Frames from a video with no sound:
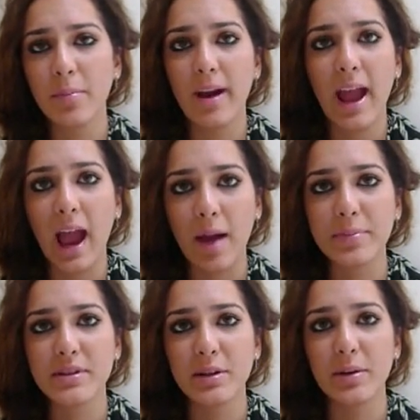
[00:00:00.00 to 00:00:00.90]
But I
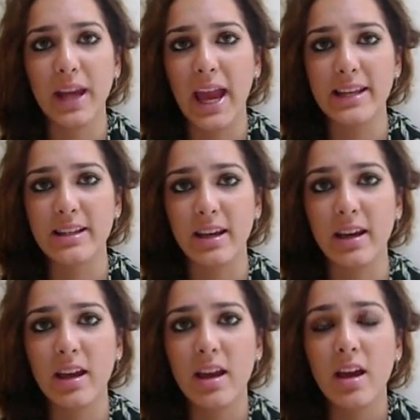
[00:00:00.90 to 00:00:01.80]
absolutely hate
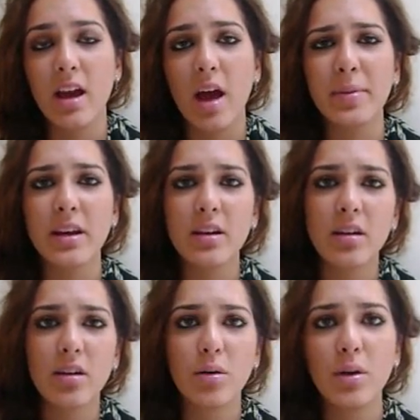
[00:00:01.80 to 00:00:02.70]
it. I mean,
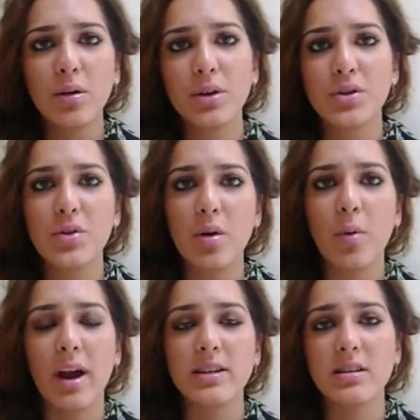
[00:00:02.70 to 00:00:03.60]
oil
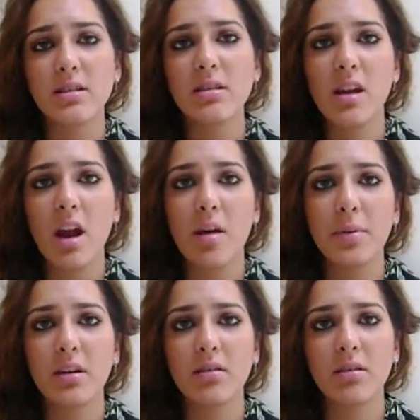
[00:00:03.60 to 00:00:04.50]
control wise, yeah,
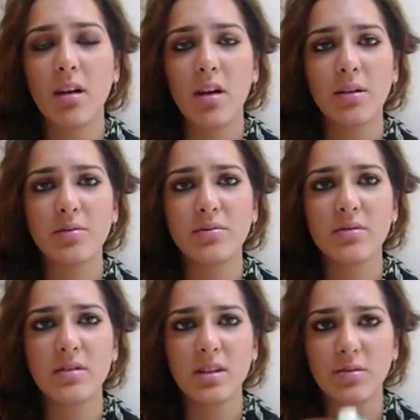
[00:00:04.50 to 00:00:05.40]
I mean, I
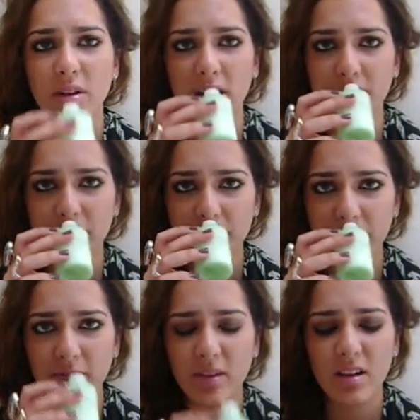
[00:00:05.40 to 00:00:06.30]
didn't really
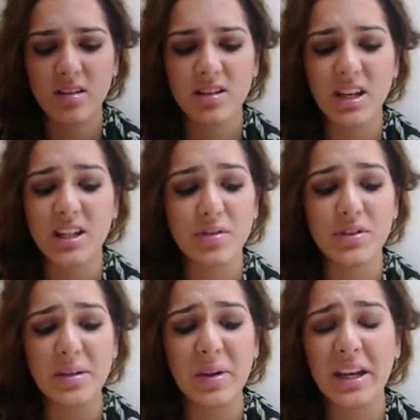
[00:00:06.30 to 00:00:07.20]
see any
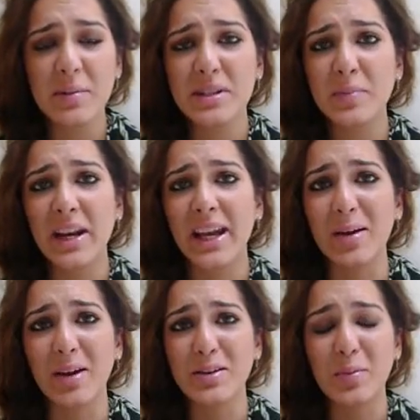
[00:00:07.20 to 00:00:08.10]
difference. I mean, I keep smelling
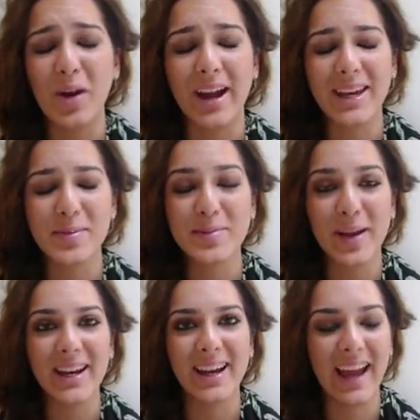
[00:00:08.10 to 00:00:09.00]
it. I don't know why I keep
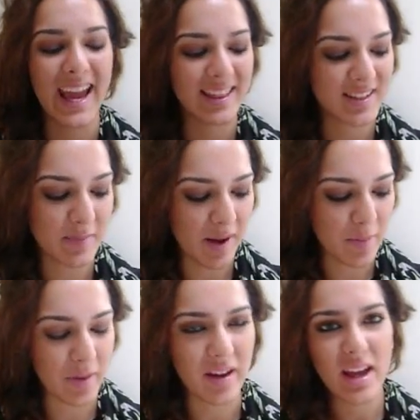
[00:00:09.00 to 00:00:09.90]
smelling it. I hate the
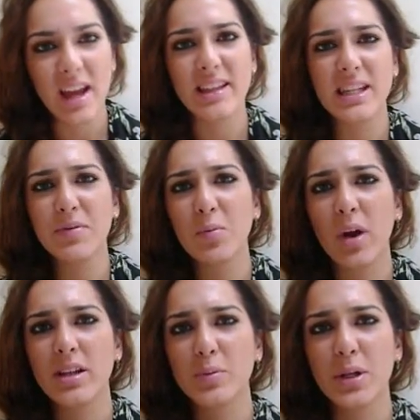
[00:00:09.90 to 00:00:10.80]
smell. But it's even
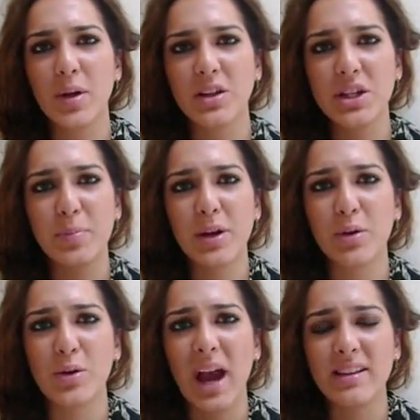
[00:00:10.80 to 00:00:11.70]
worse when you actually put
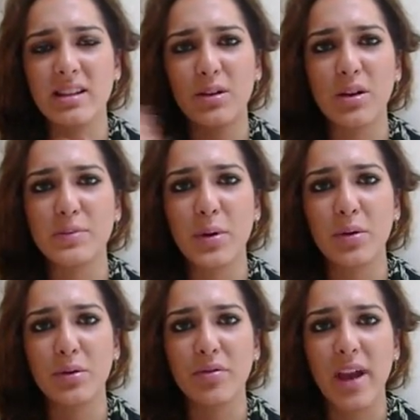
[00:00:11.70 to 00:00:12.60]
it on your hands and you go to
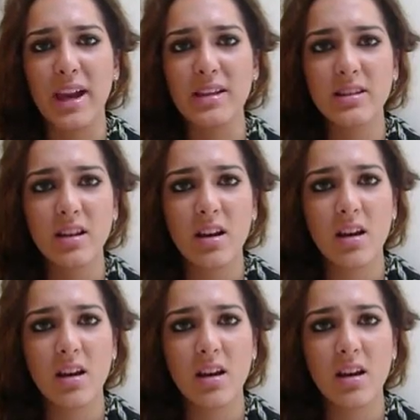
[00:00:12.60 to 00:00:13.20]
put it on your face.